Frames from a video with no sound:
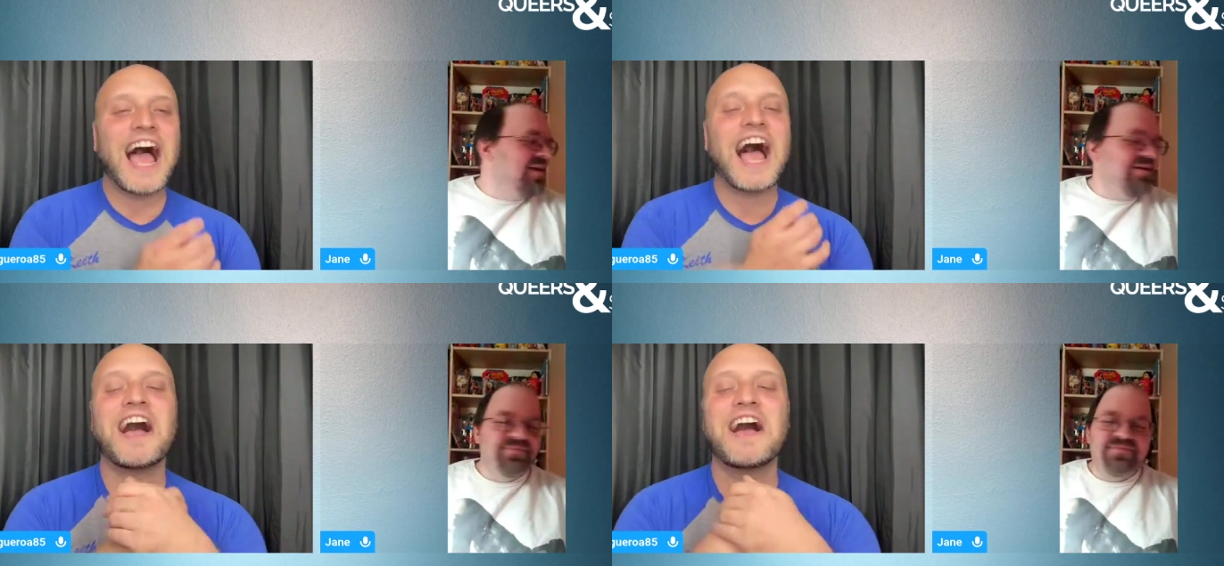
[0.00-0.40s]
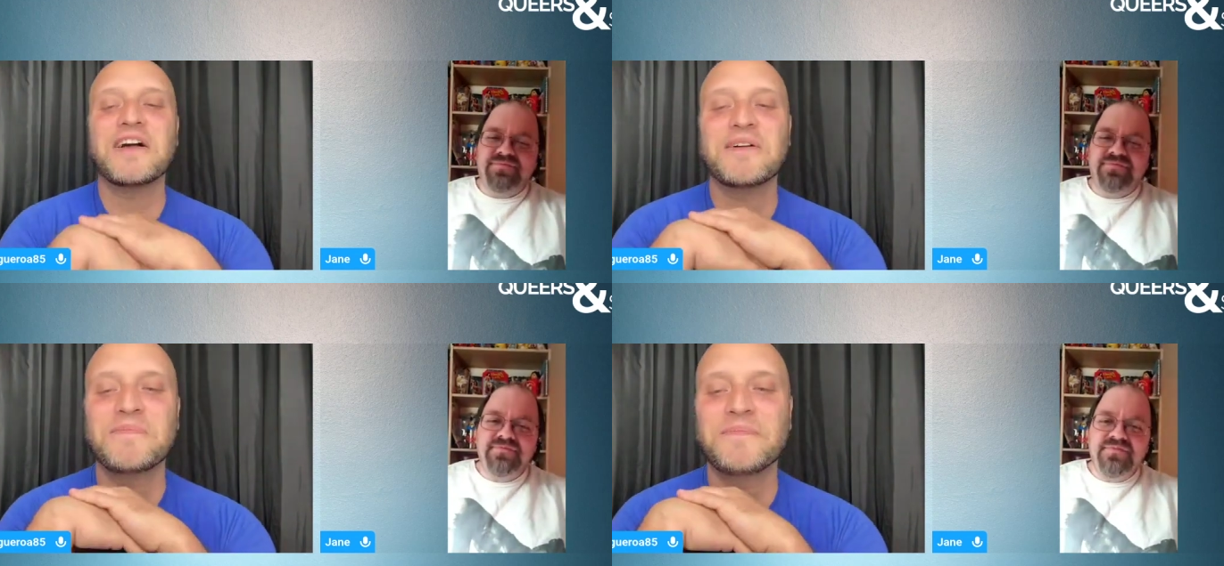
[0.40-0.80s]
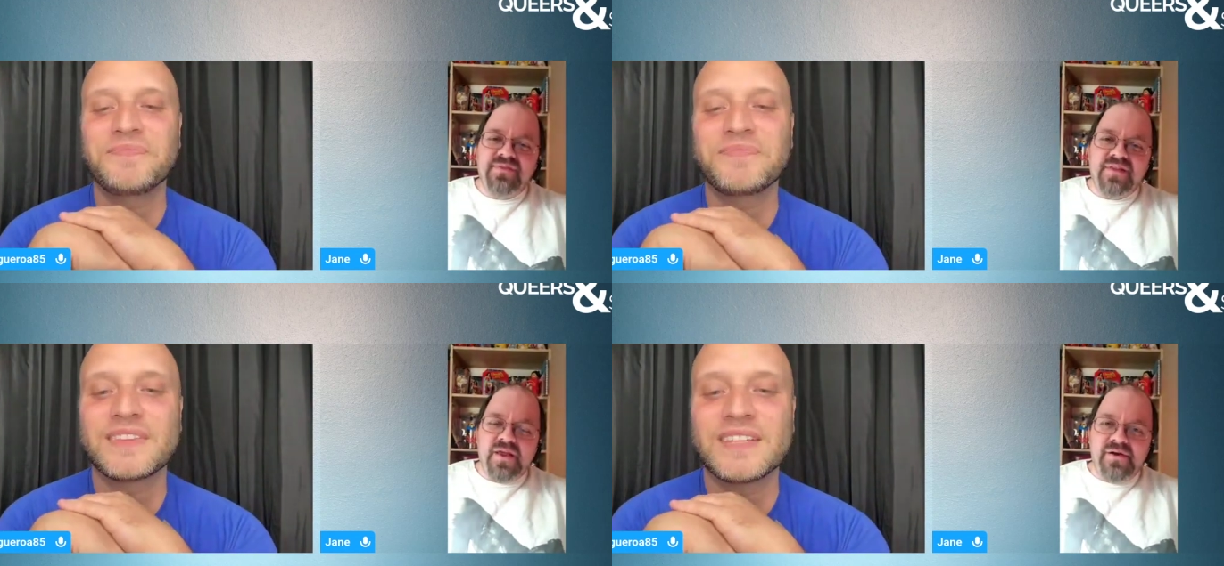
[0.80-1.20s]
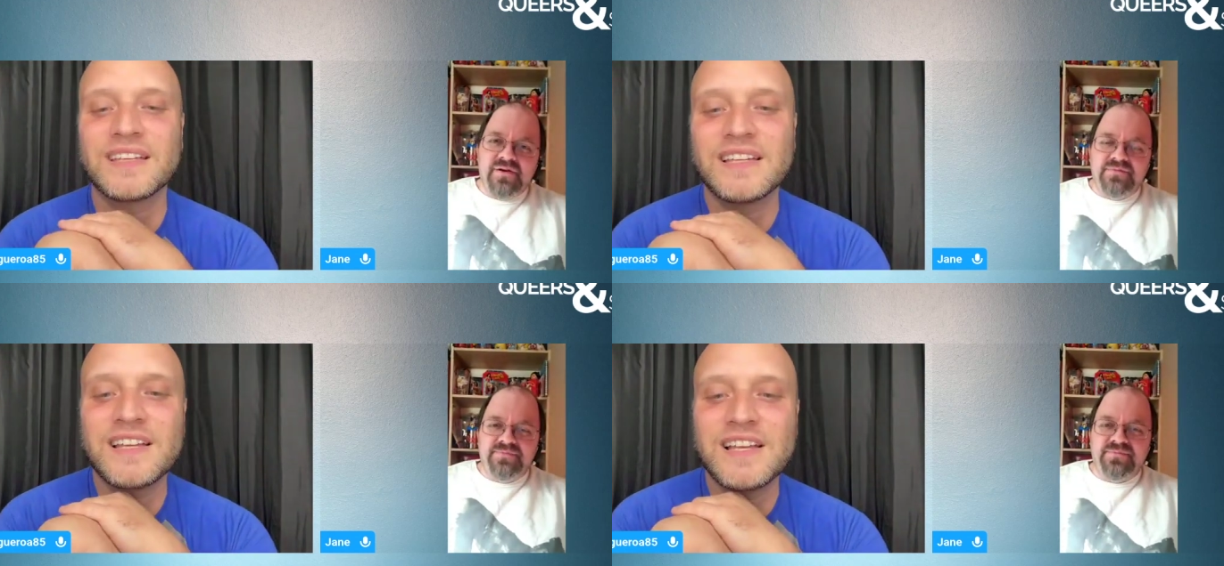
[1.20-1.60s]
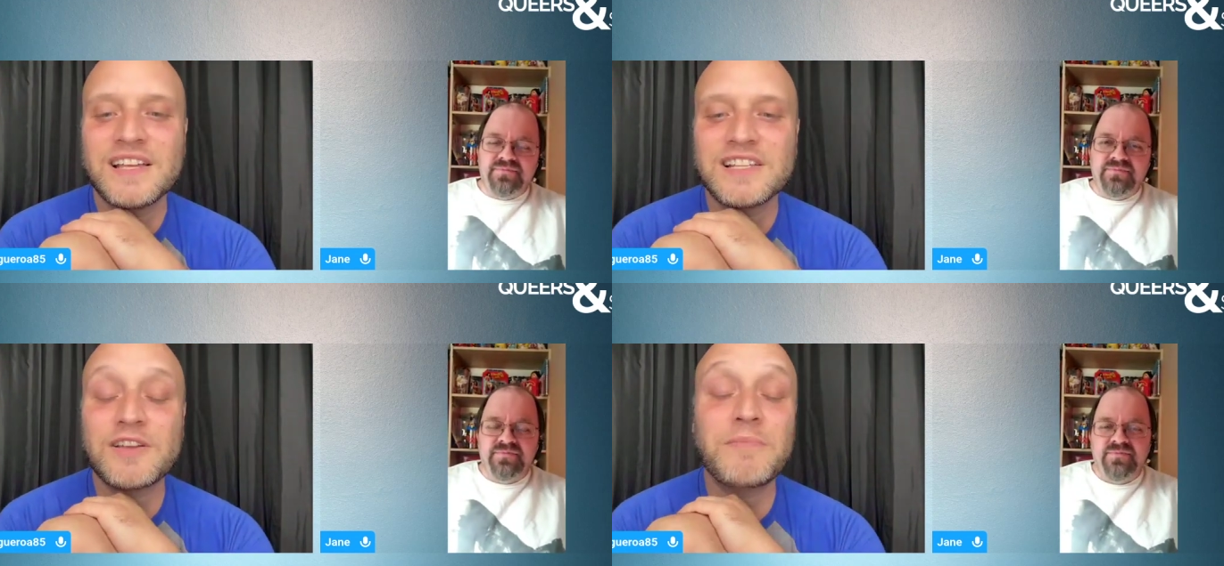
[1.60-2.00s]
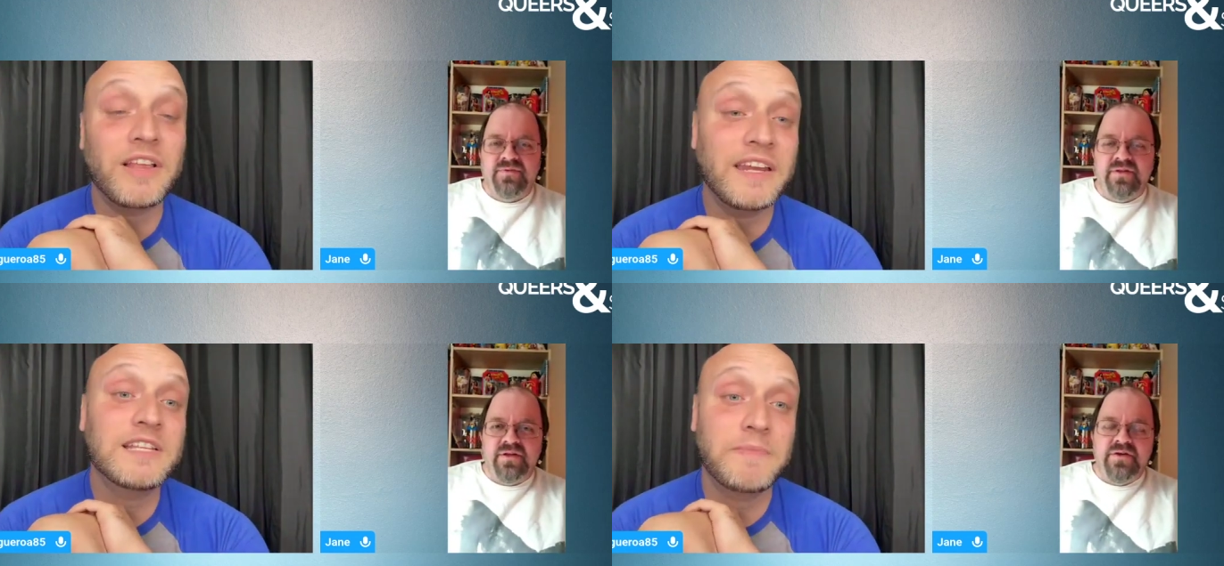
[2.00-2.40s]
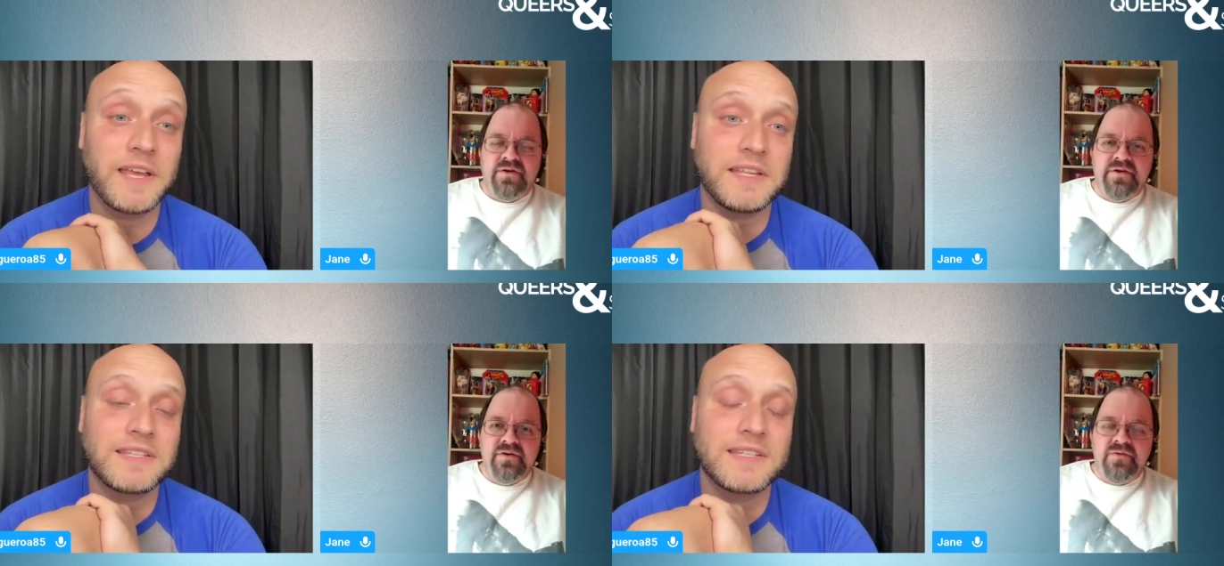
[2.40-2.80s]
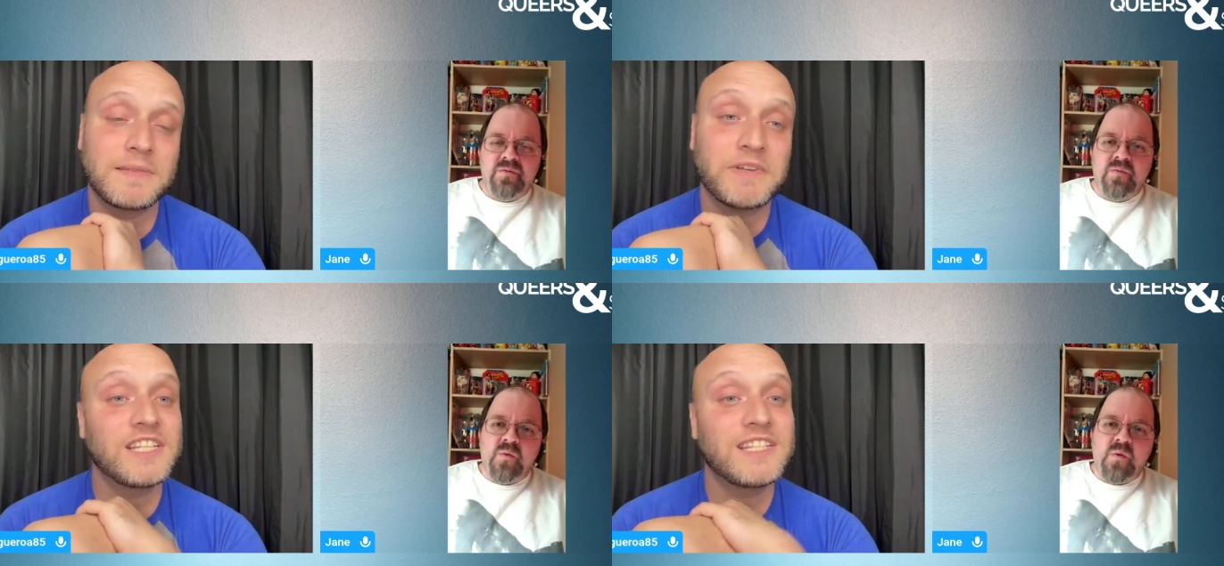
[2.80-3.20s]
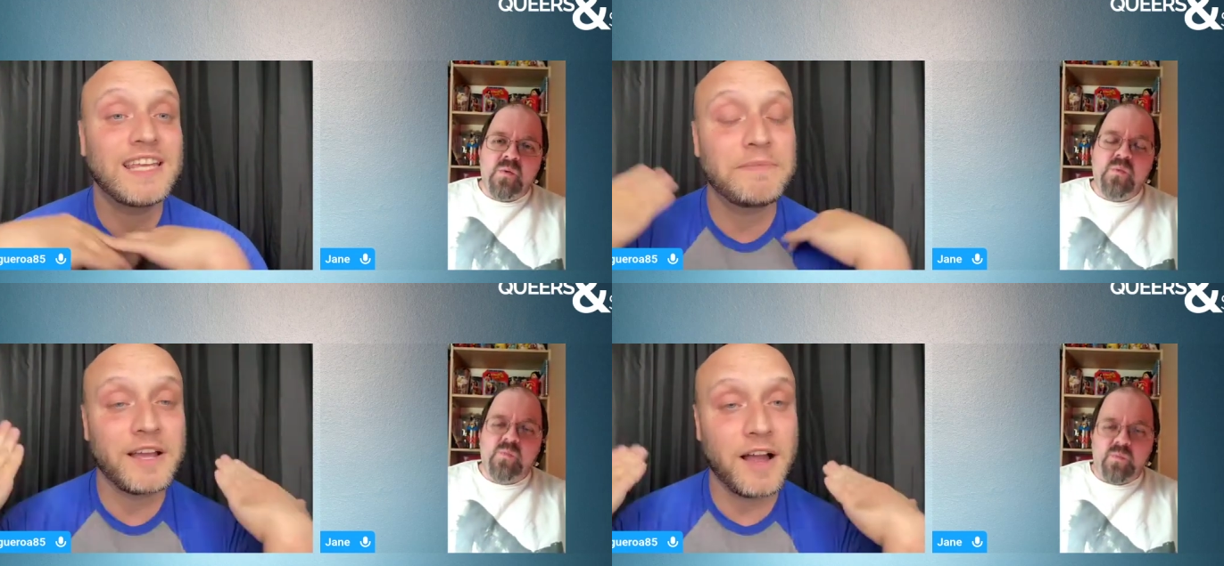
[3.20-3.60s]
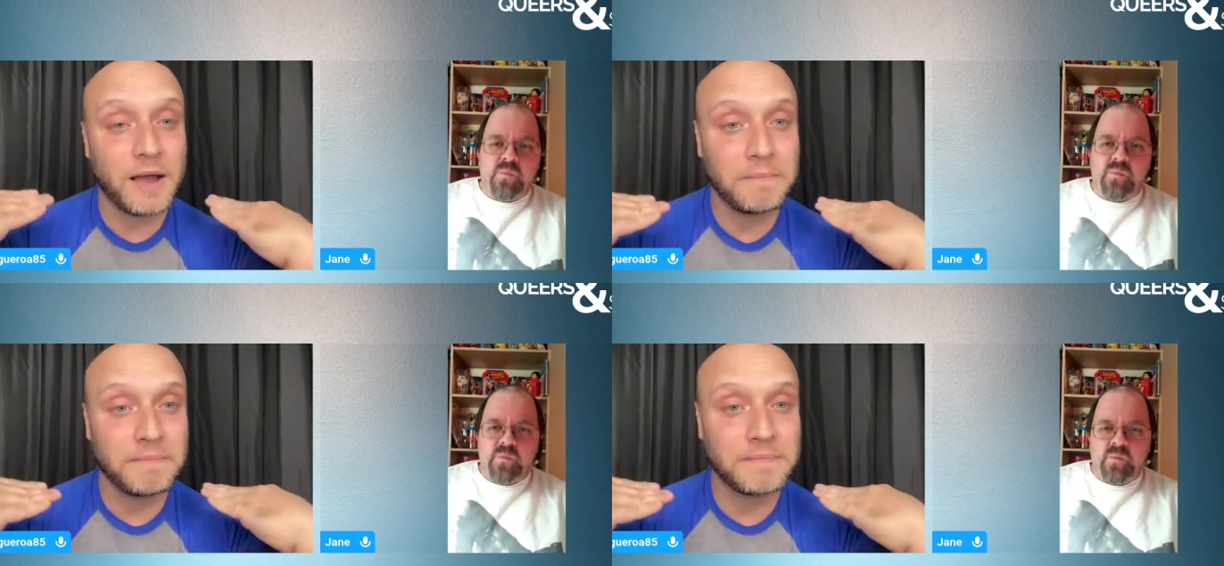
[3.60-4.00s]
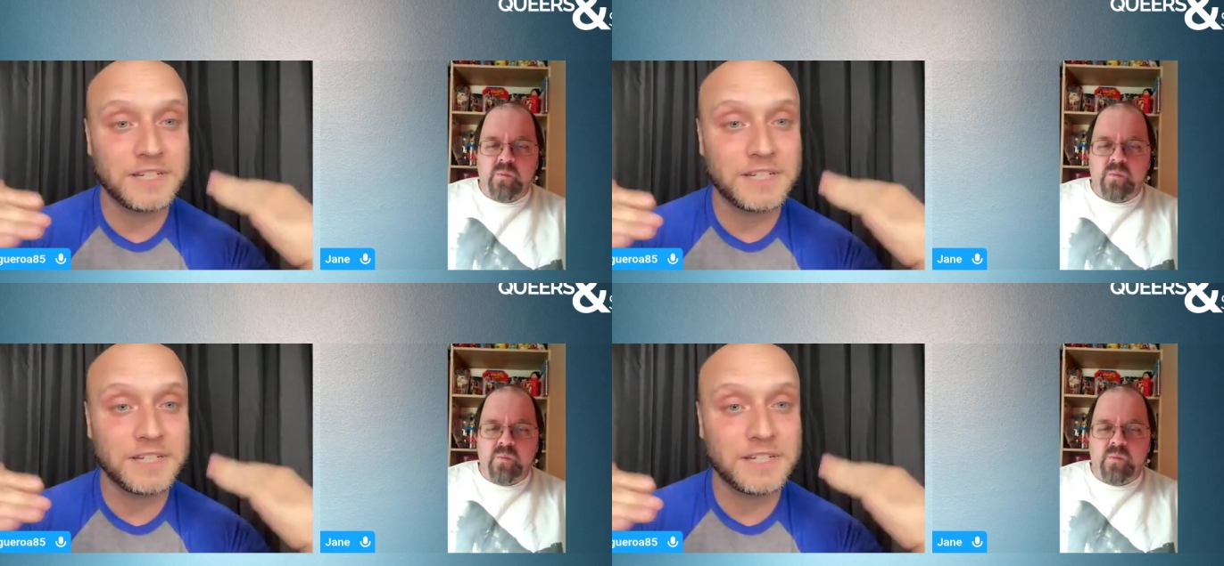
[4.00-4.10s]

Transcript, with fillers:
Speaker 1: um, so Marlene is pissed, but she's keeping calm.